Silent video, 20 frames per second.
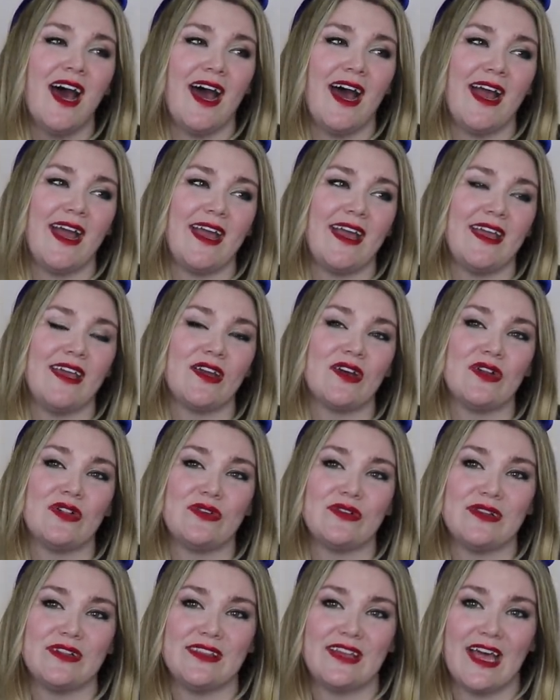I
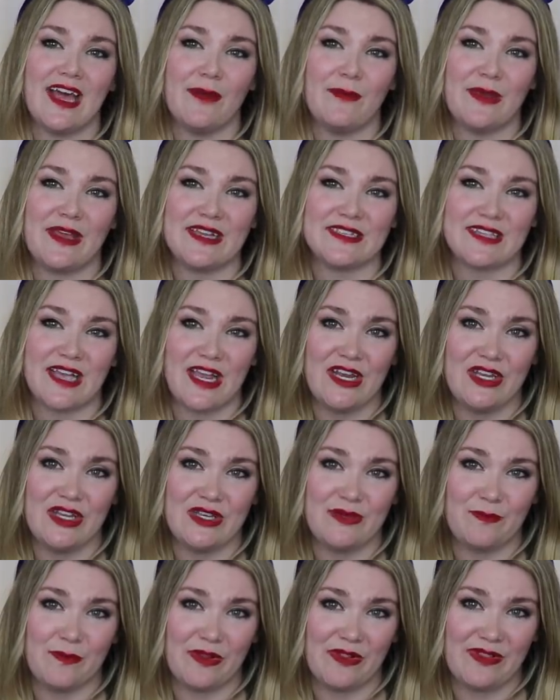included that because I
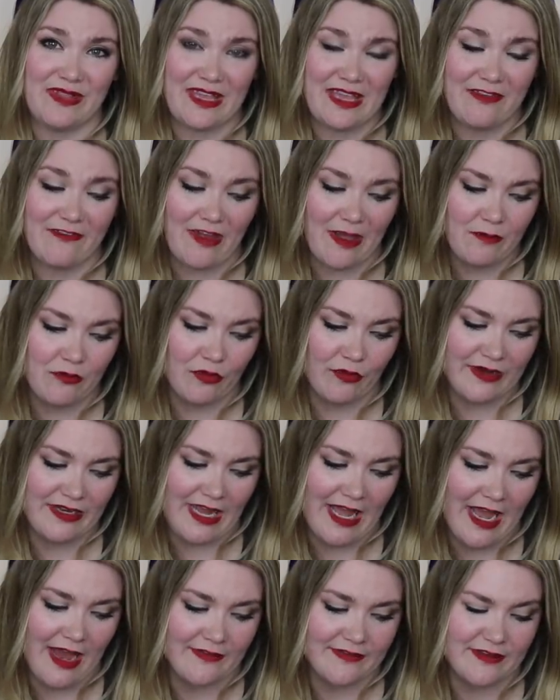believe I'm going
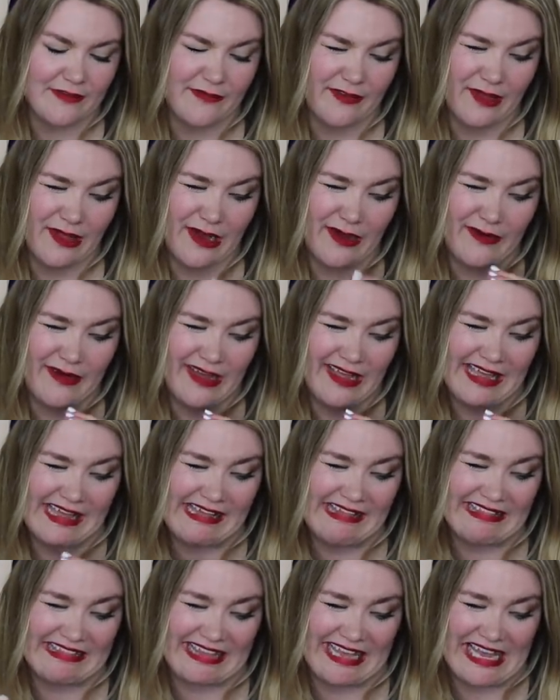to have to fill out a
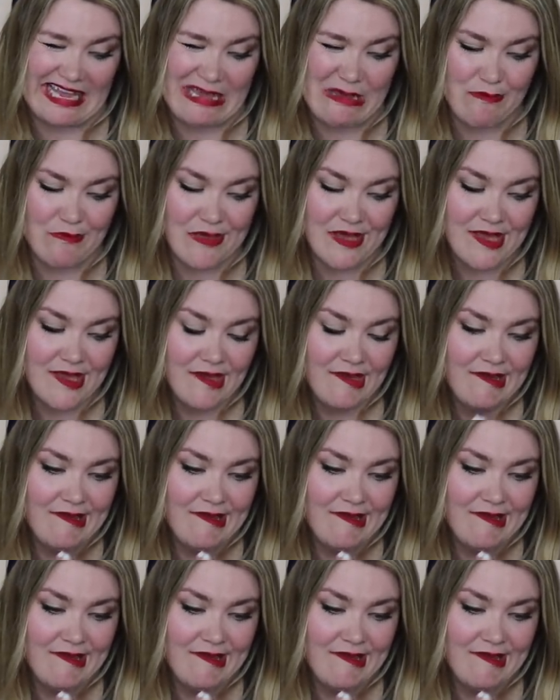claim